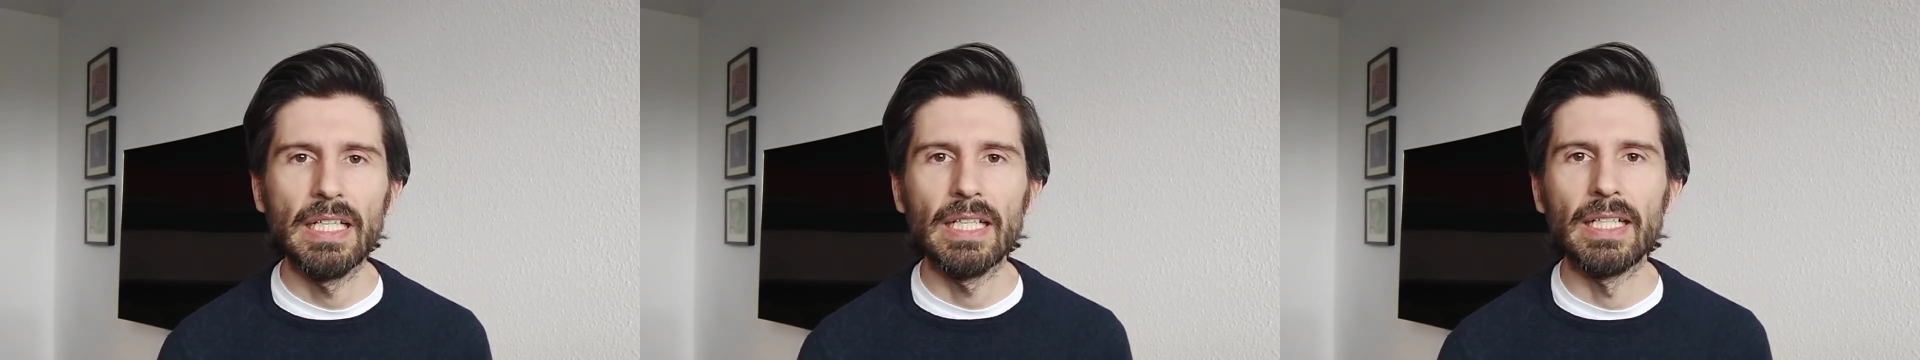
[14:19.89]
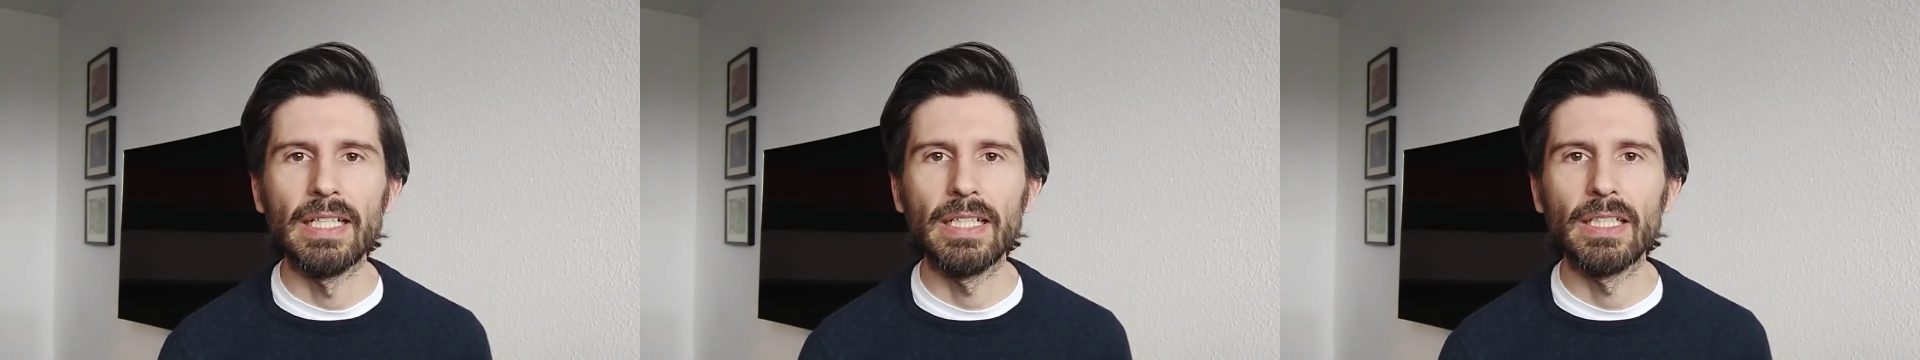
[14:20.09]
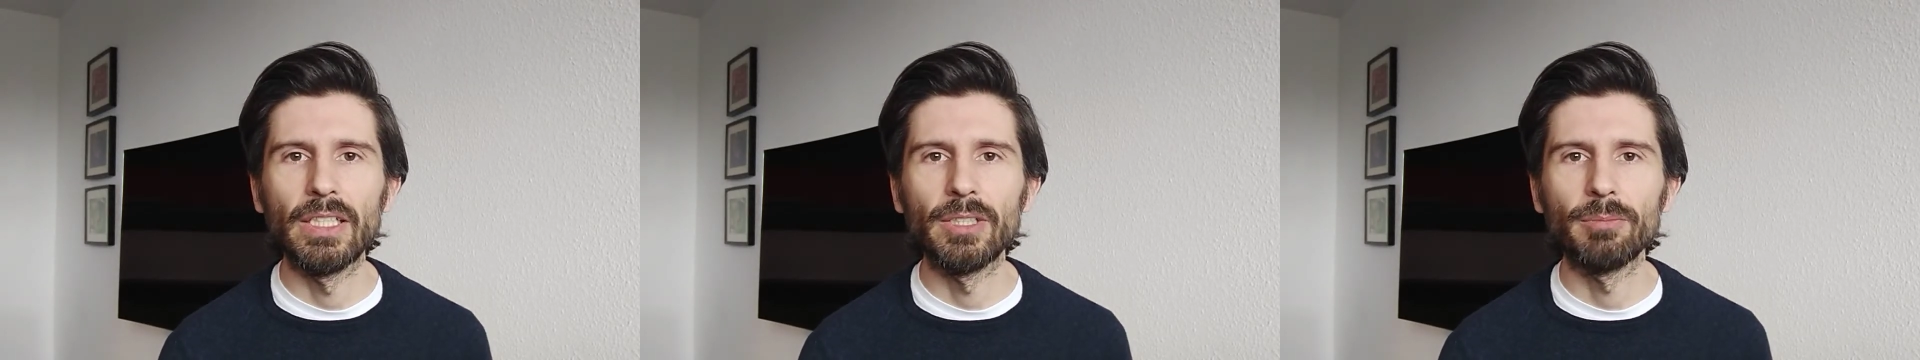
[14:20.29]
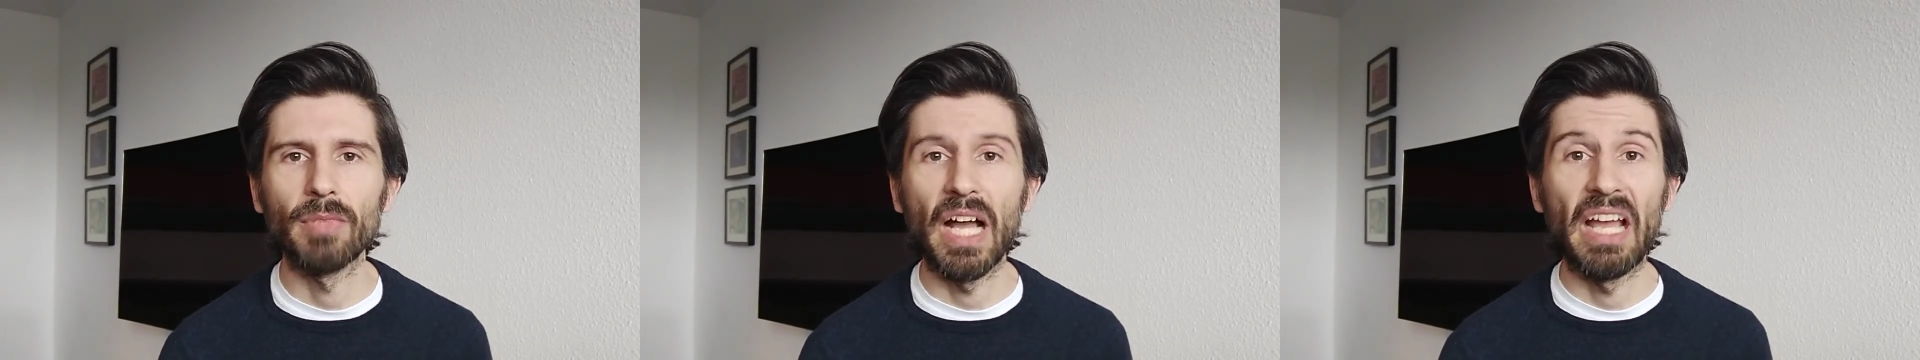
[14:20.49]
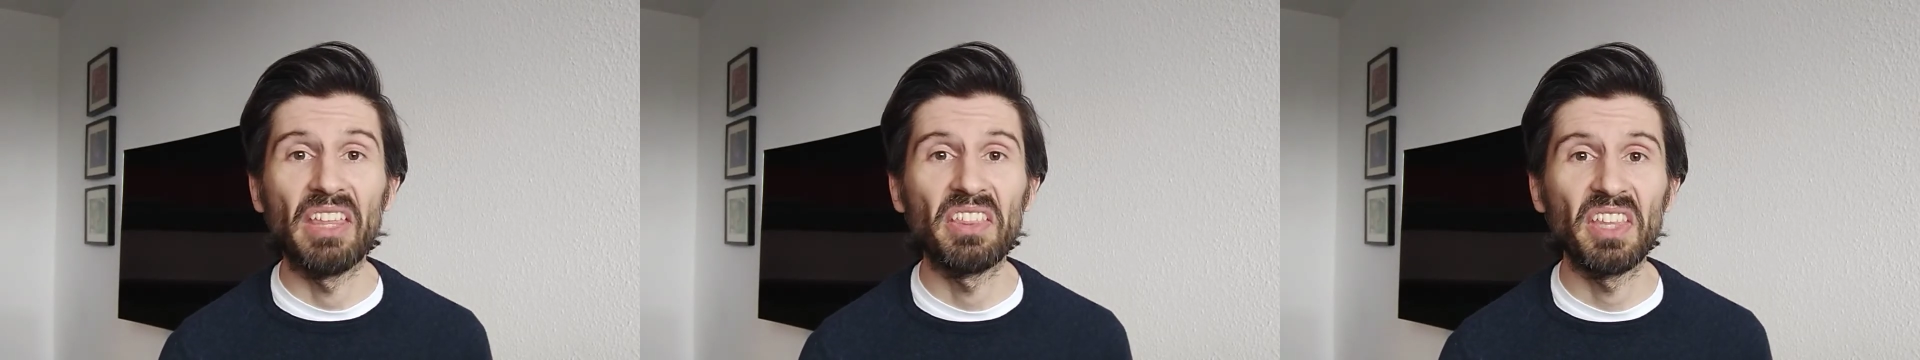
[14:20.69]

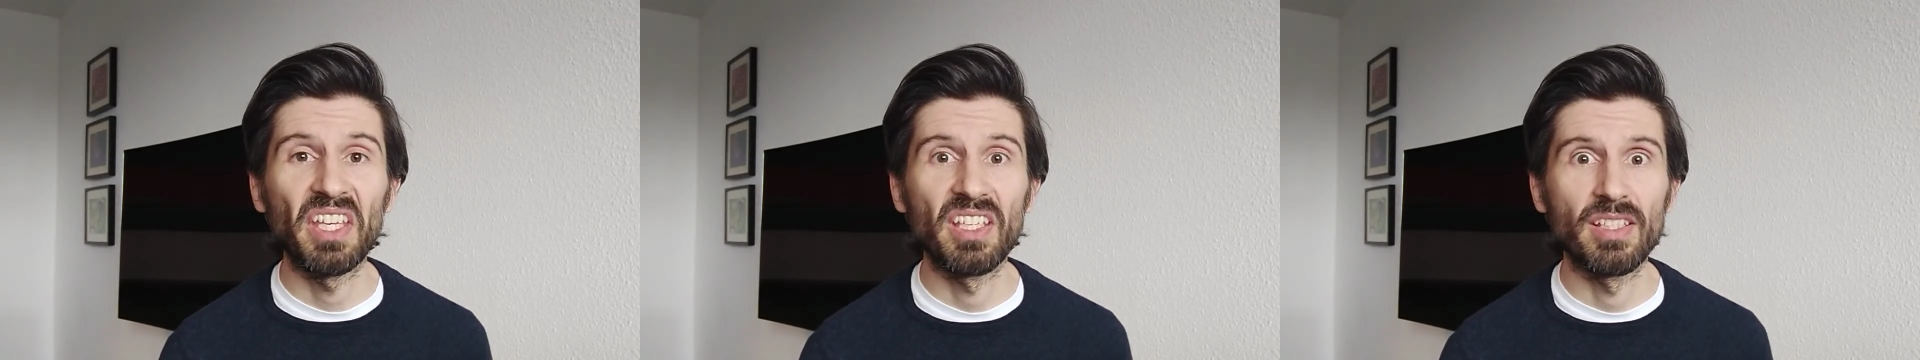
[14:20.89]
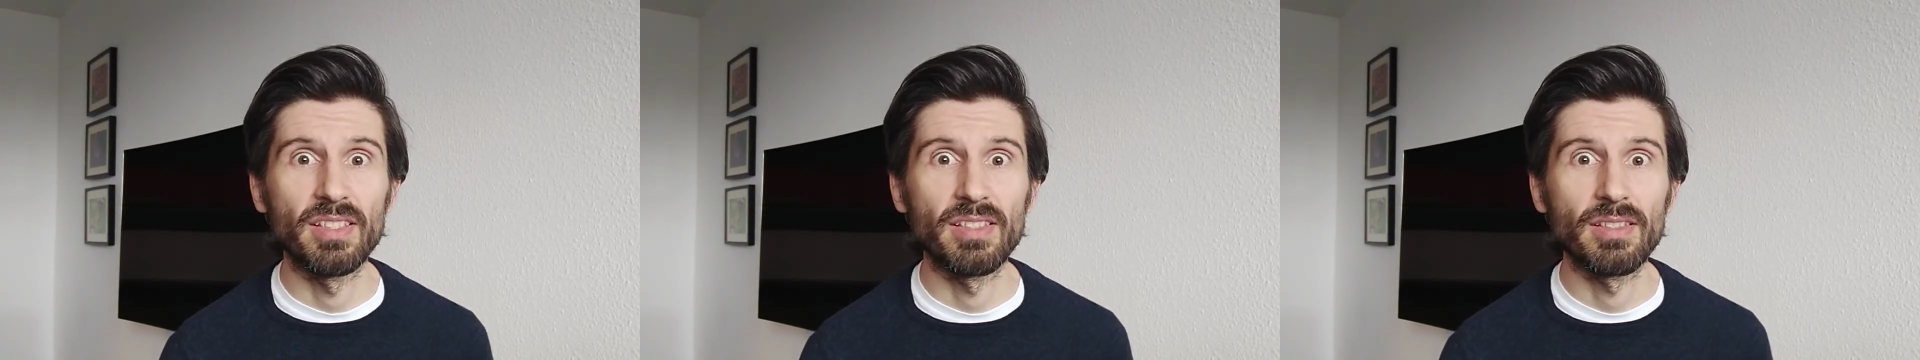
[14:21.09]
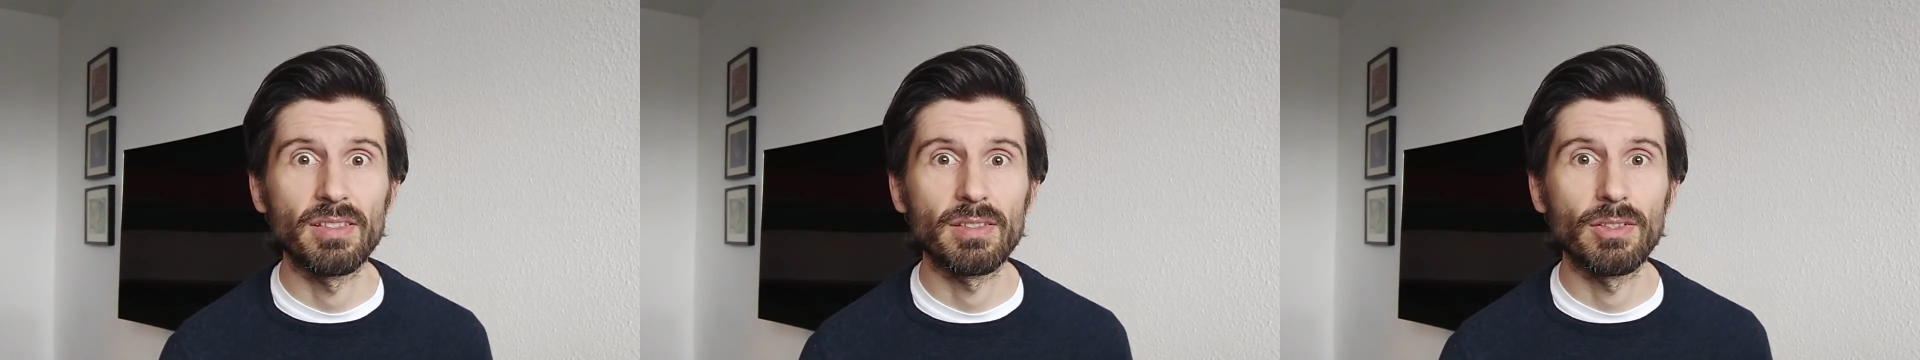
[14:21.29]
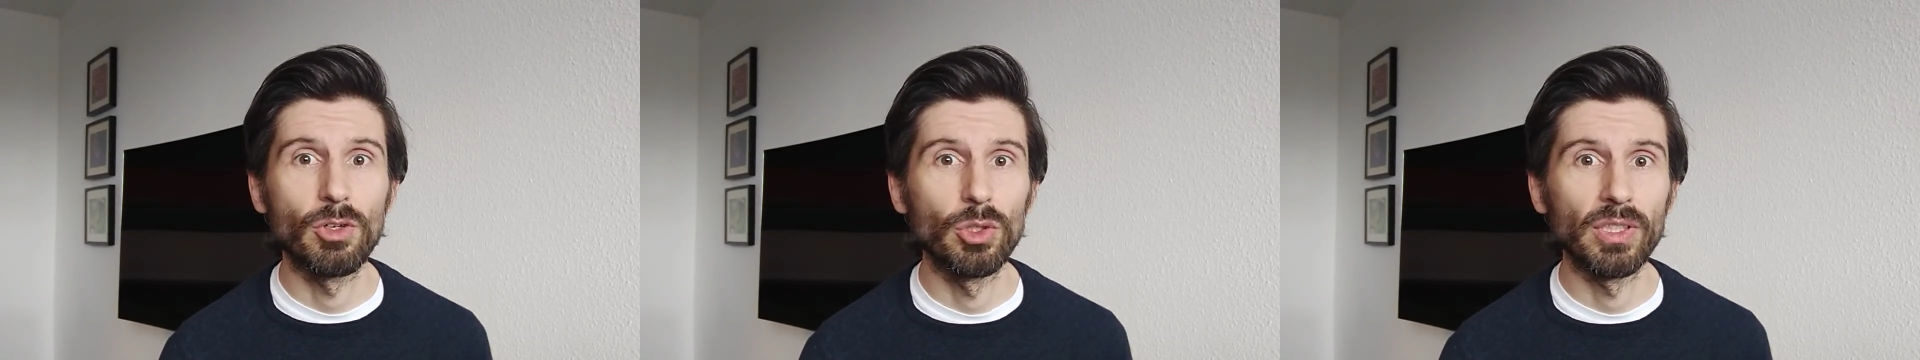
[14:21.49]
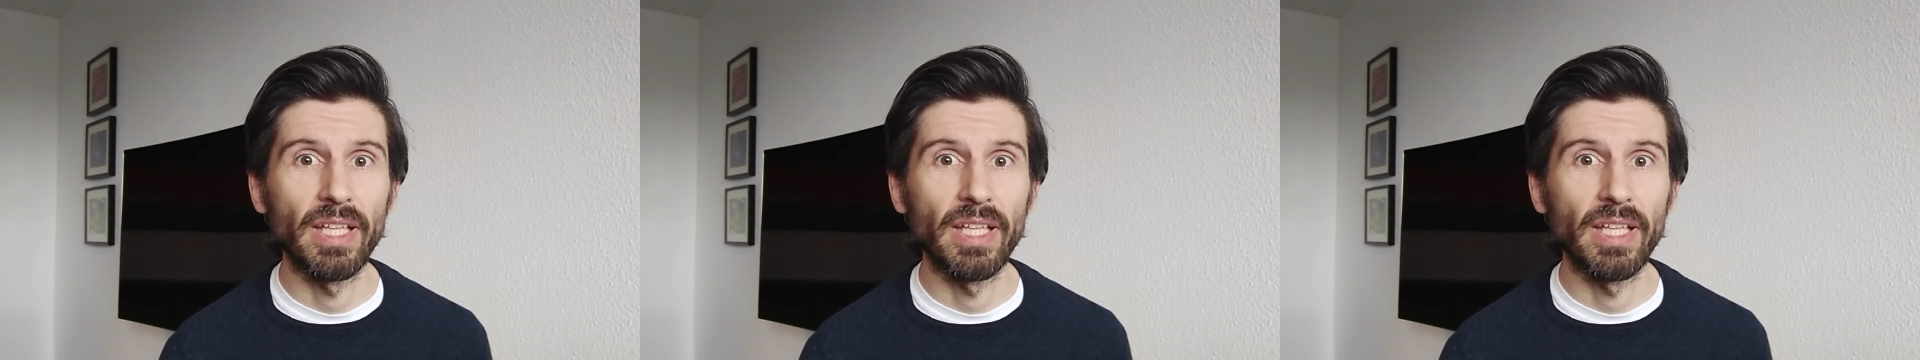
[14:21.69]
I think it's called